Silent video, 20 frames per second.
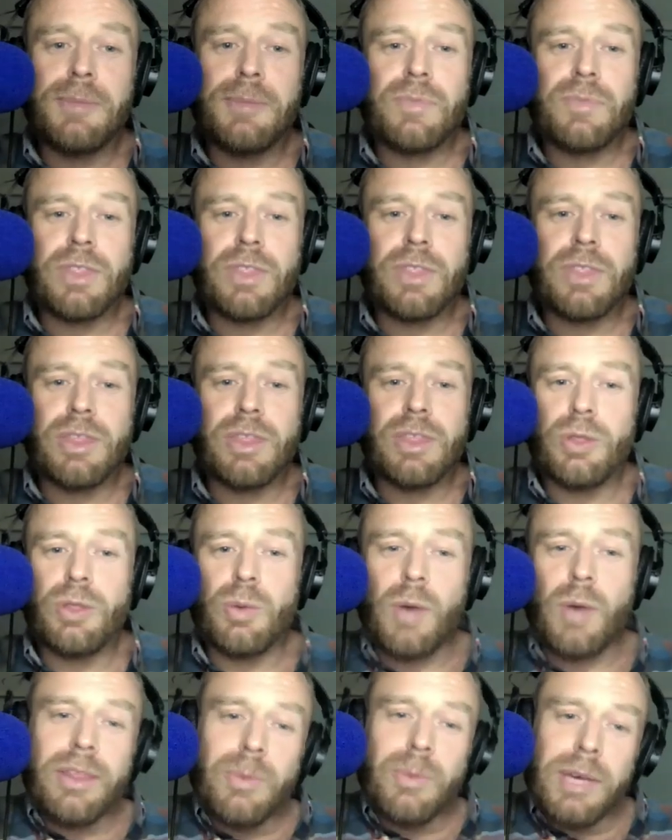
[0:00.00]
the
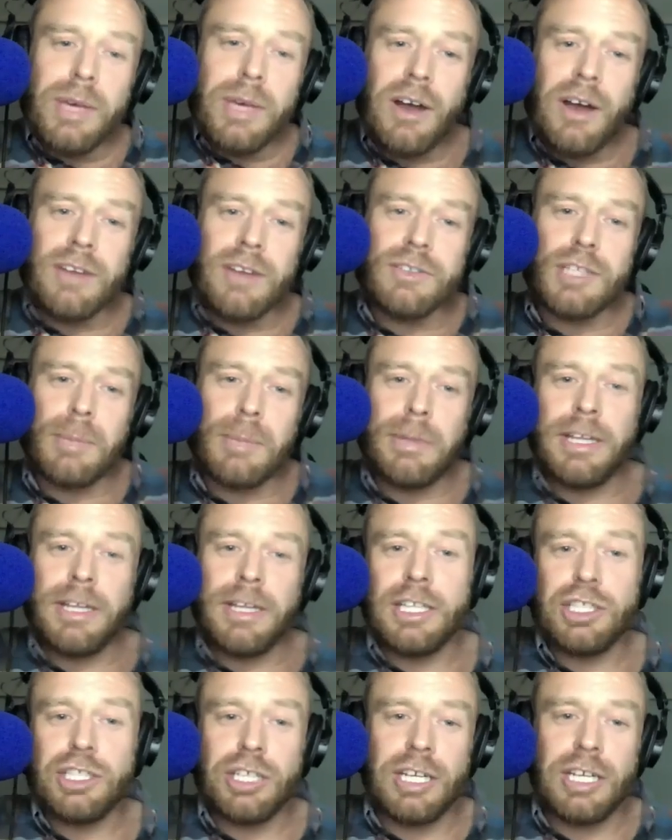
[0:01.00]
way that we kind of step
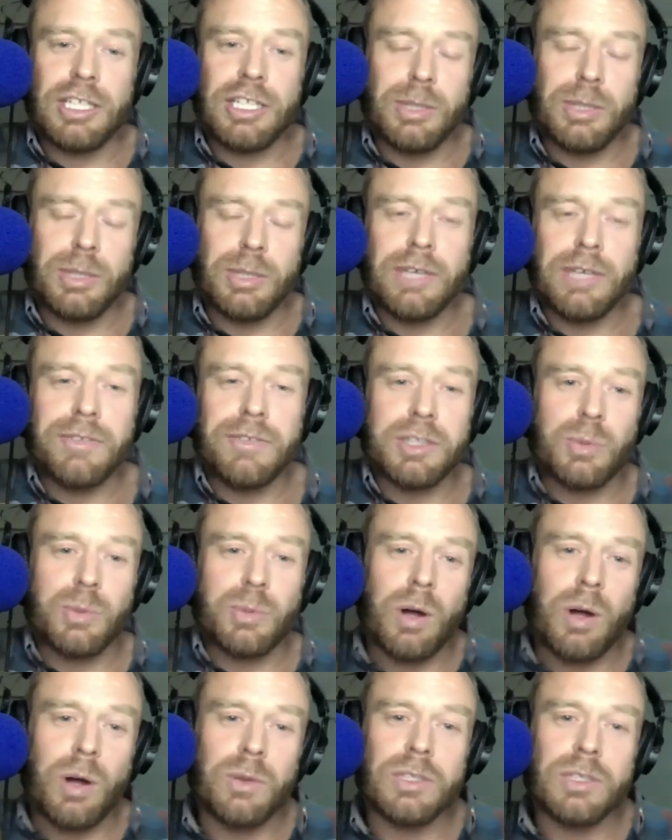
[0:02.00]
into each other's
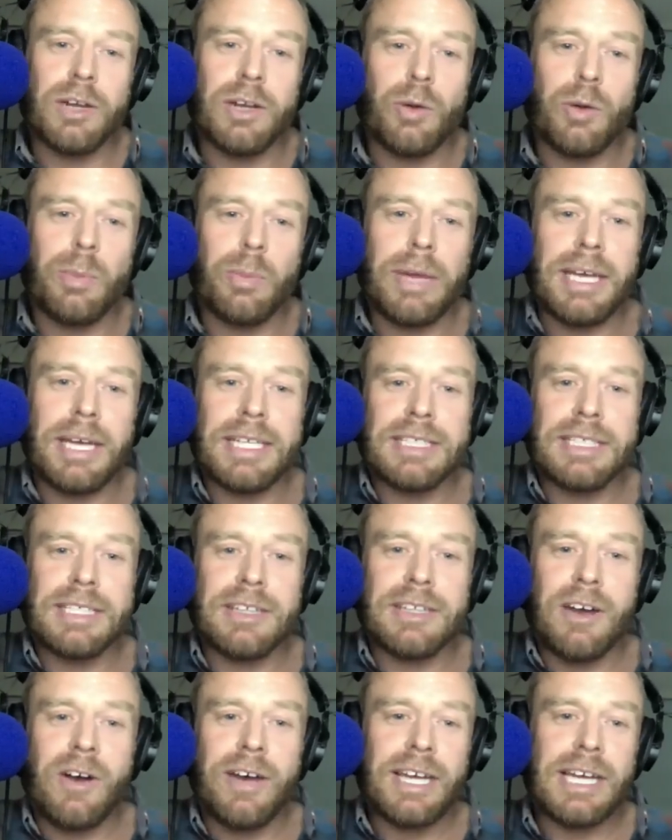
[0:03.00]
worlds a little bit is
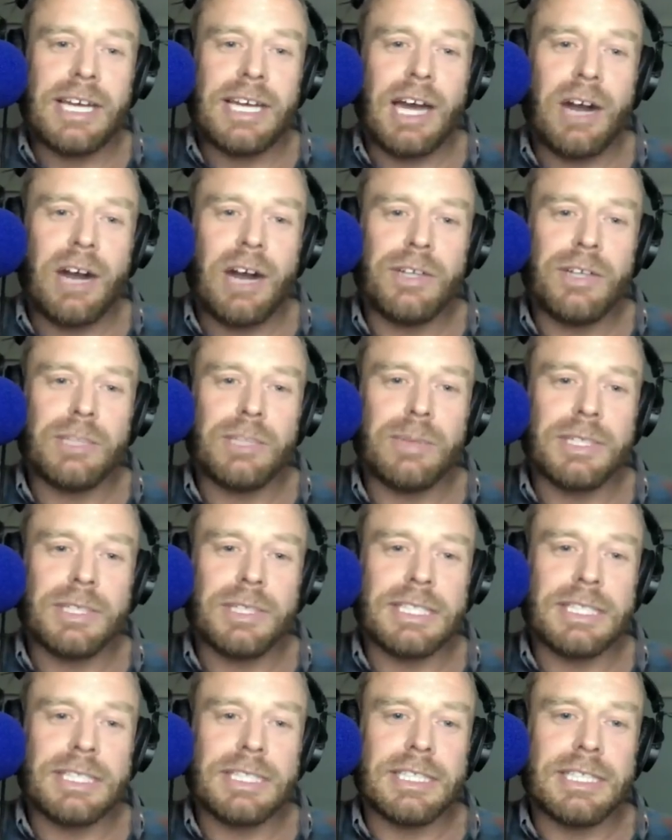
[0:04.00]
that I encourage my
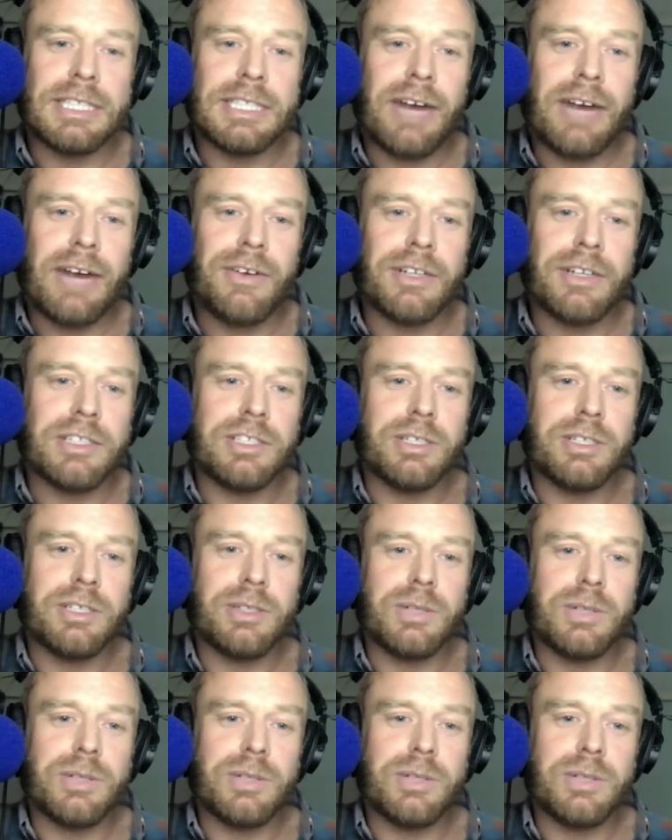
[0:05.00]
sister Taren to